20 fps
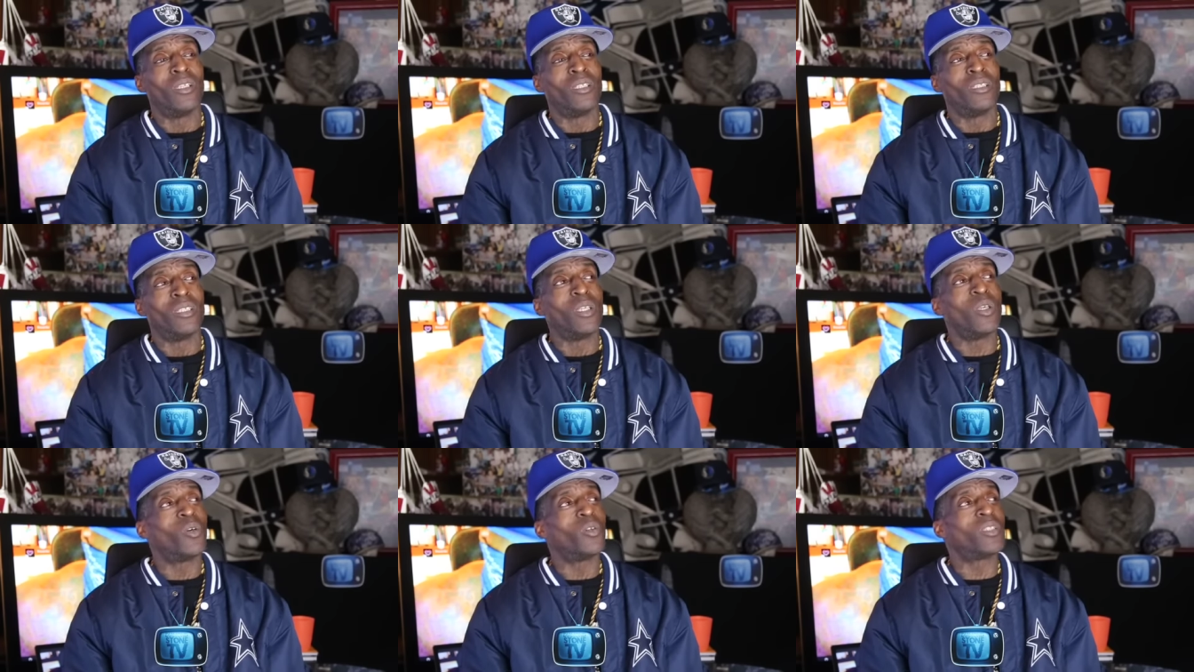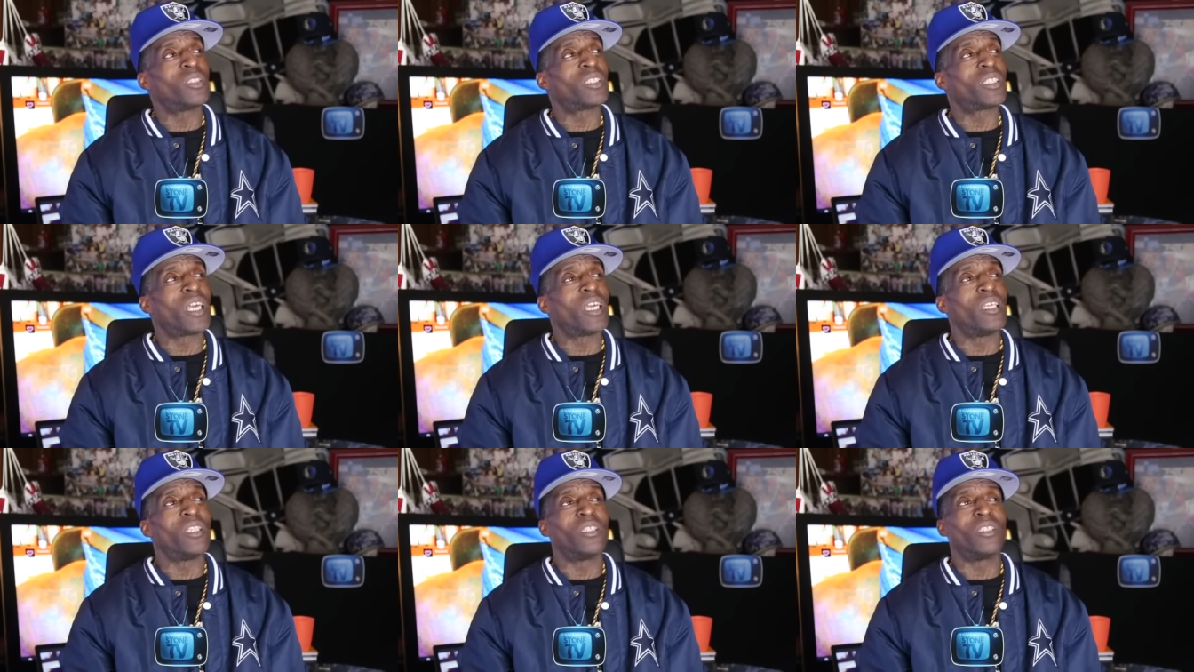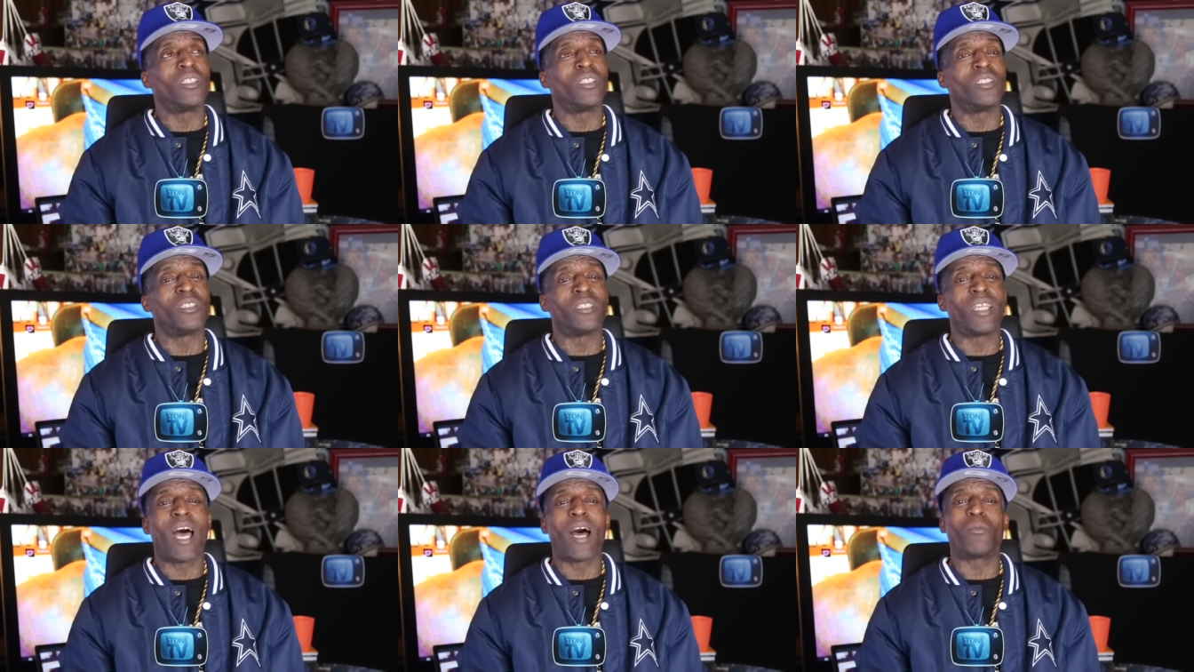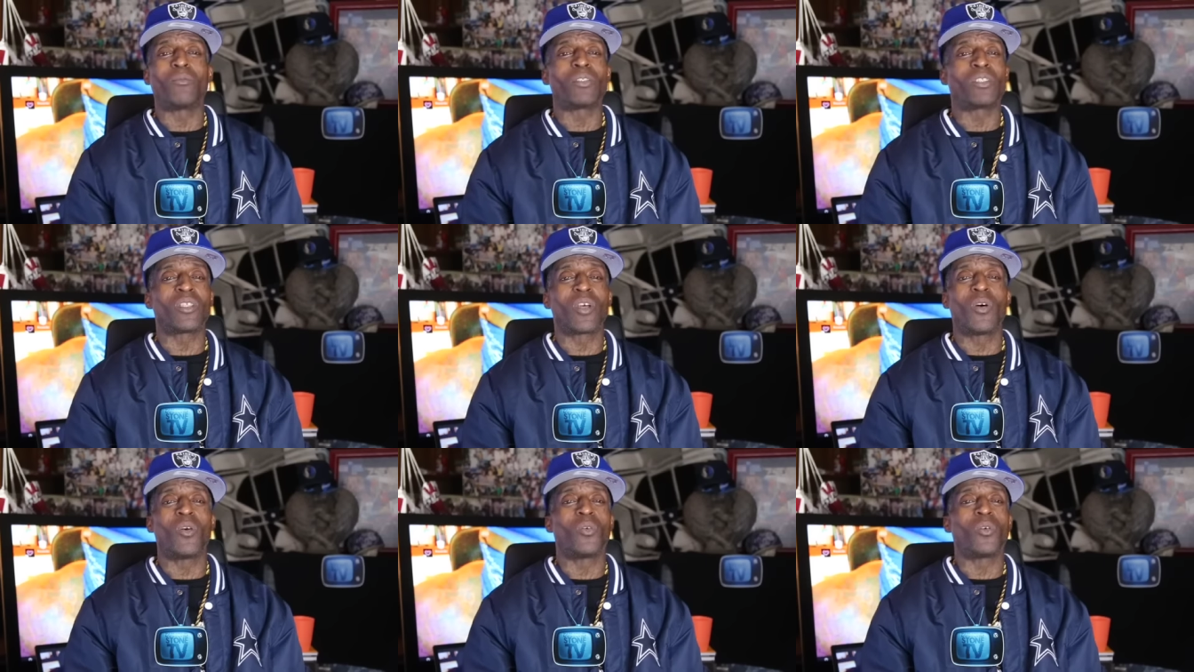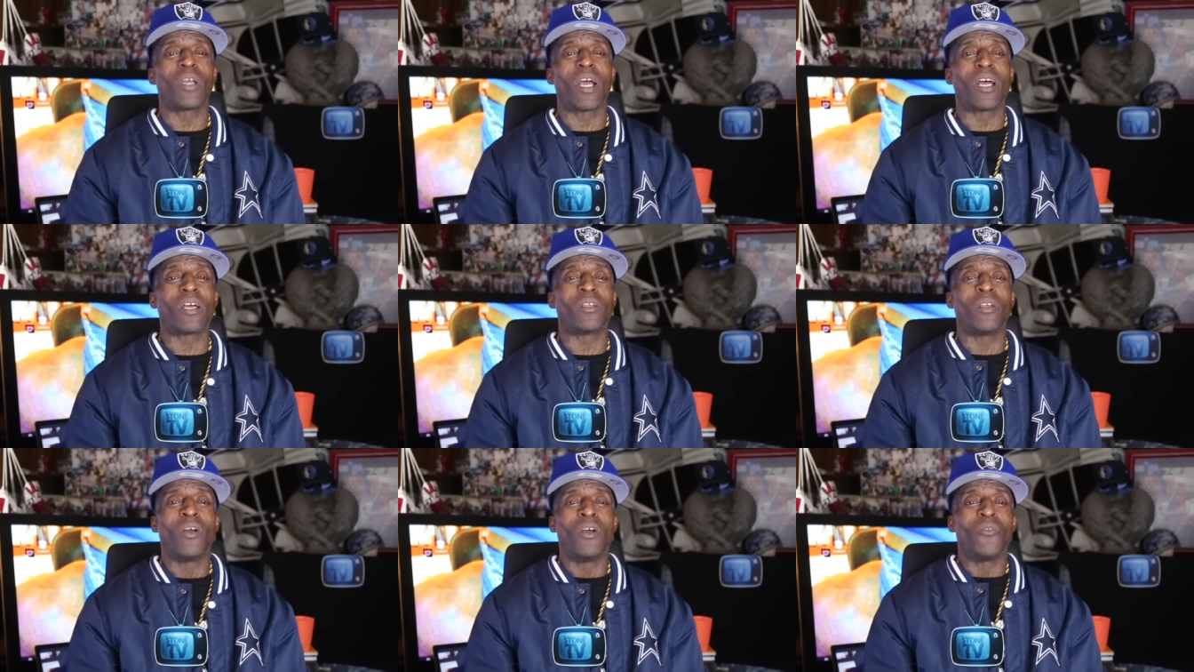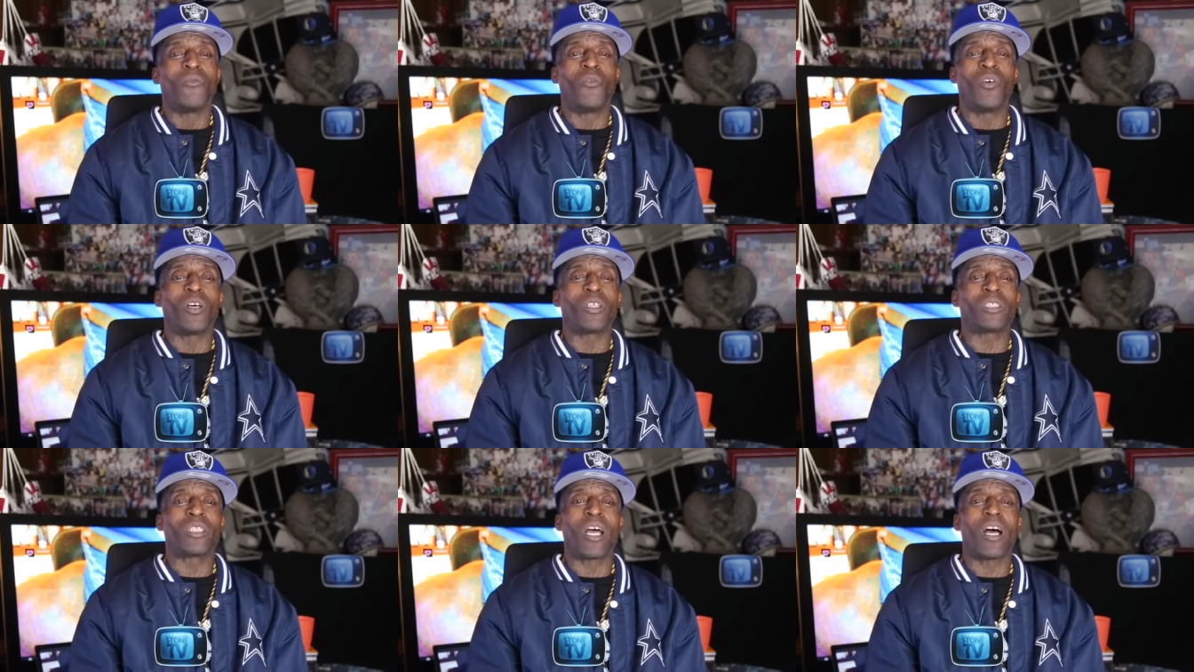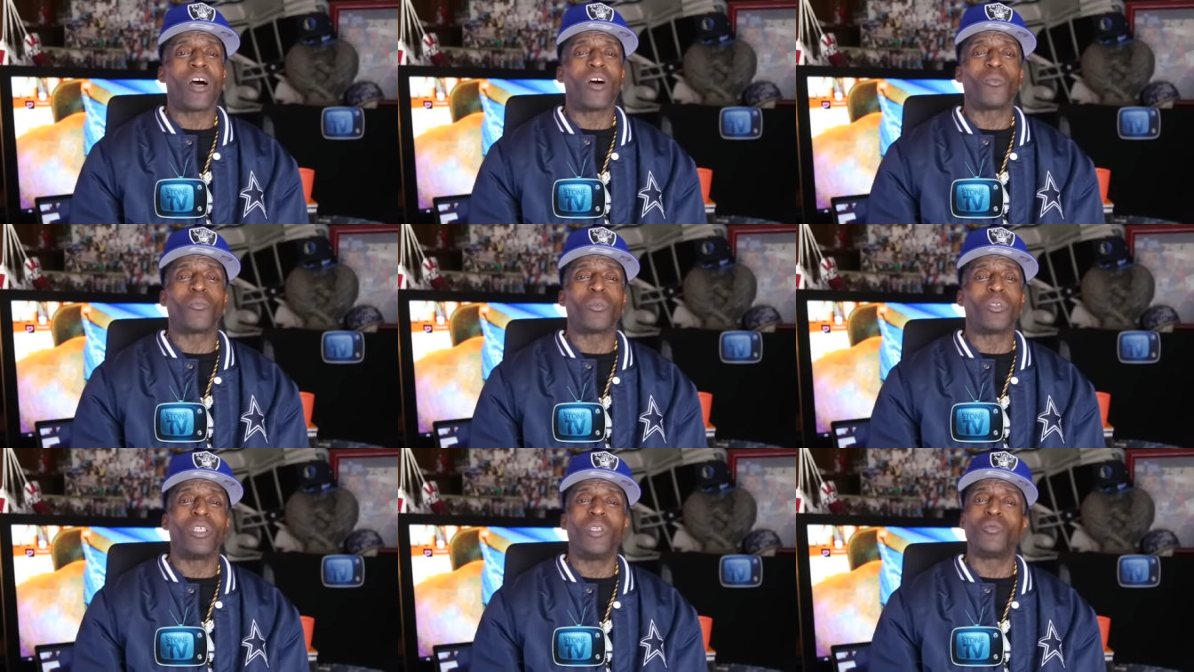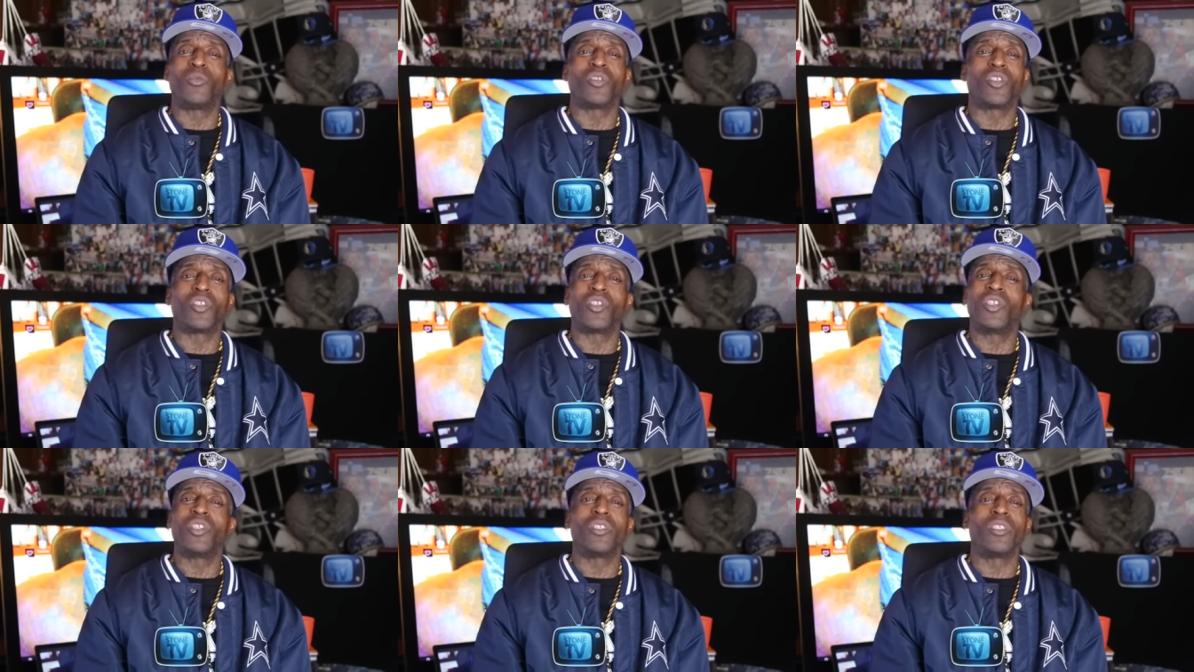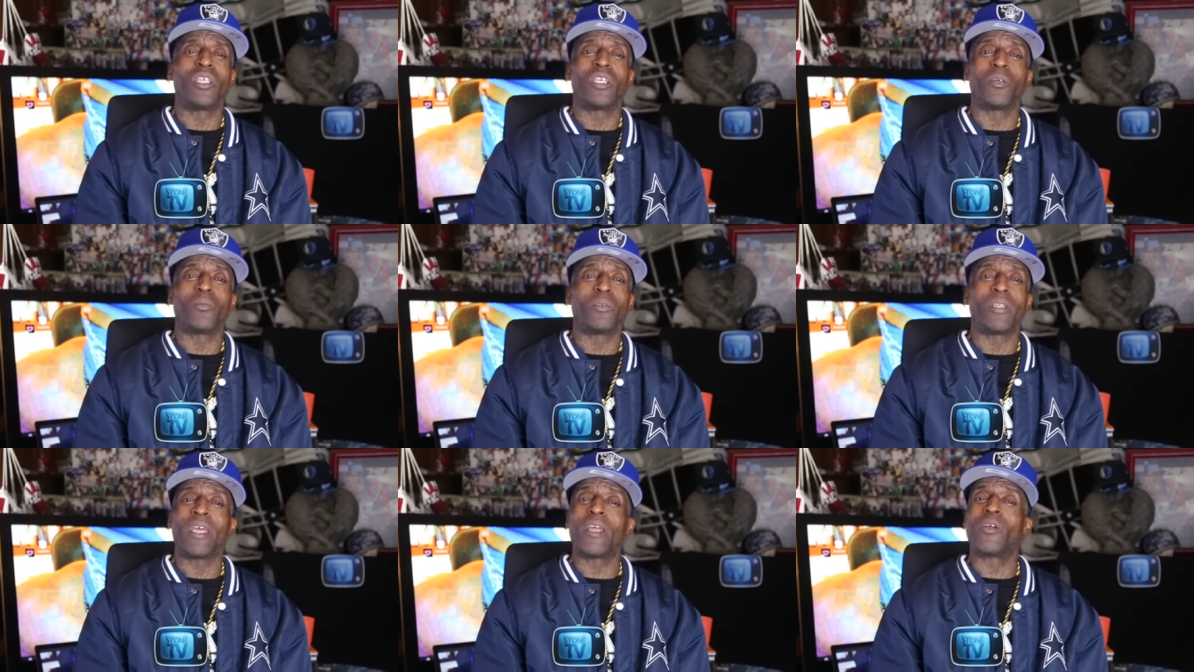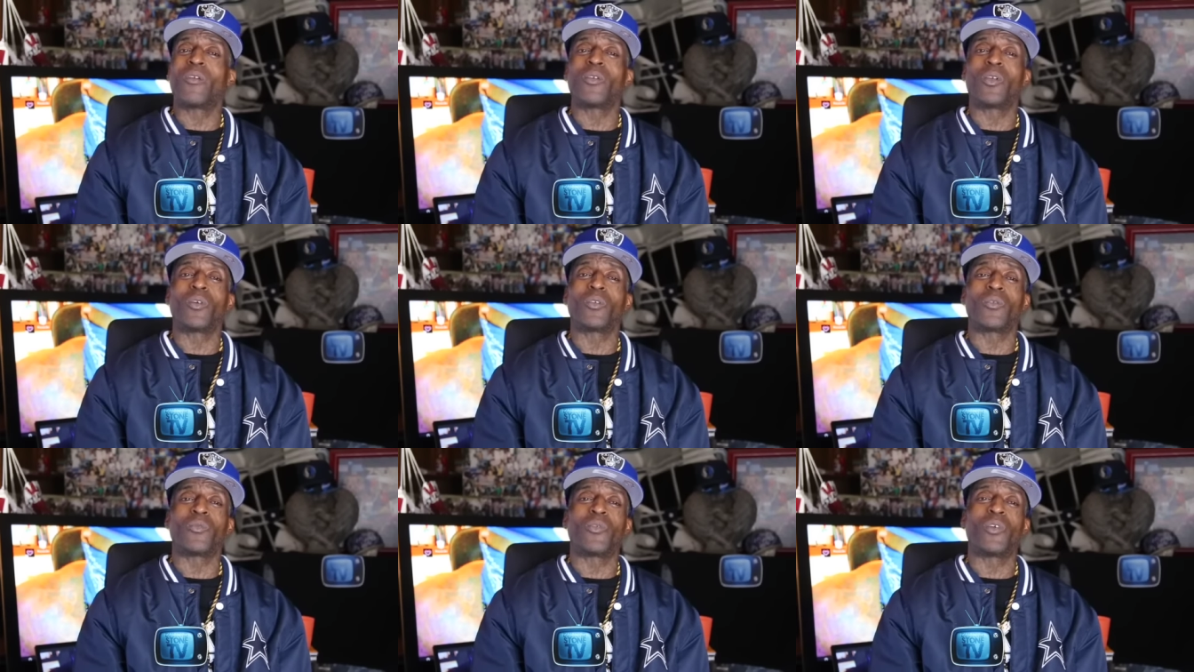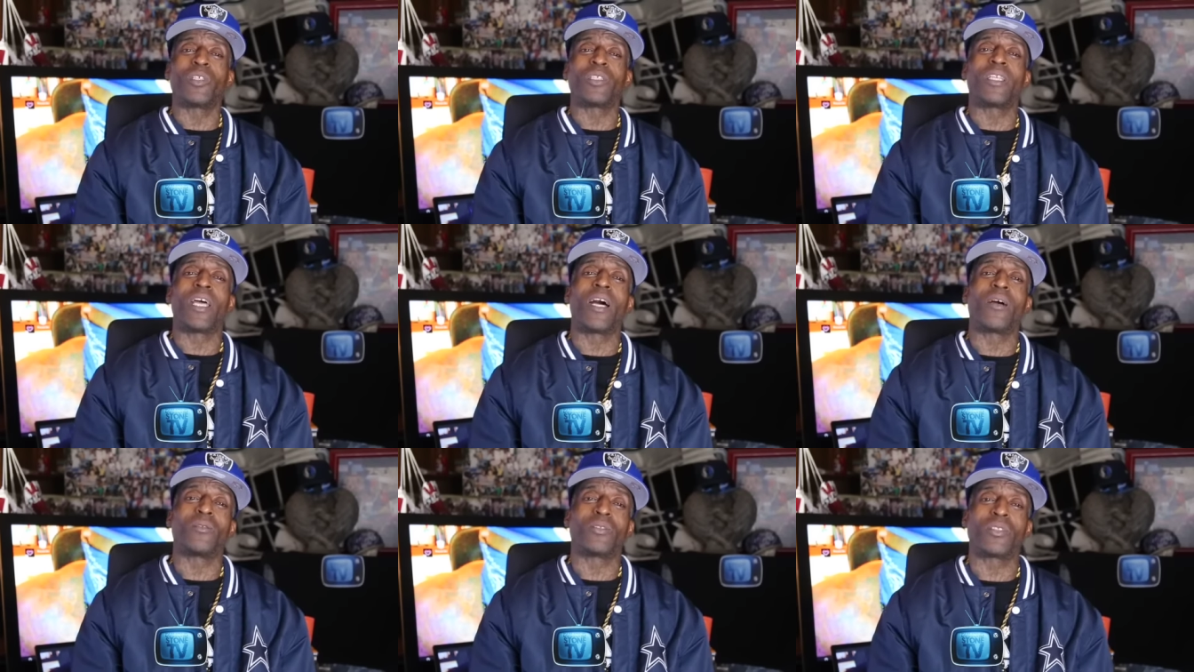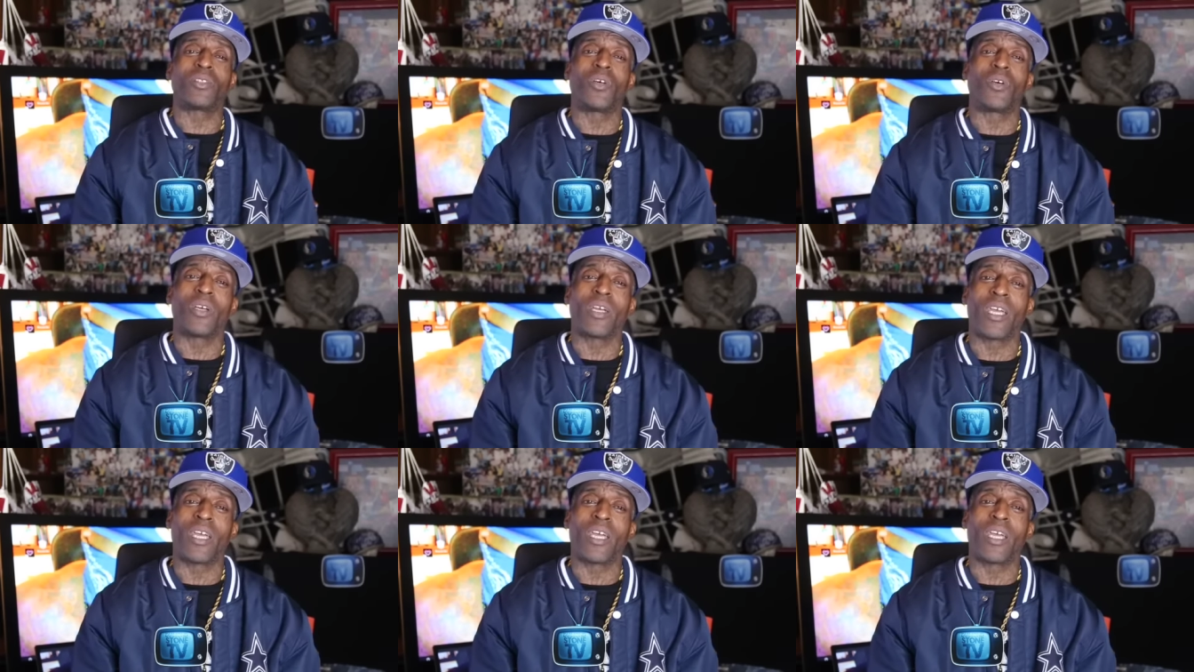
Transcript: they only say, Diamondstone got fucked out, but he was a good nigga, but they don't know what the fuck Diamondstone